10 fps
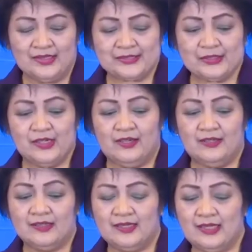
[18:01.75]
So
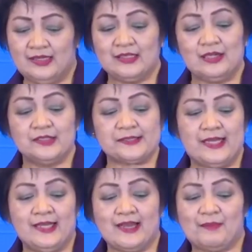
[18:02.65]
in
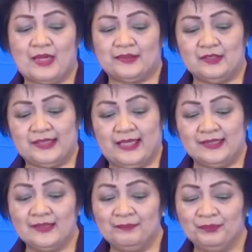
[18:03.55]
closing, about lutein.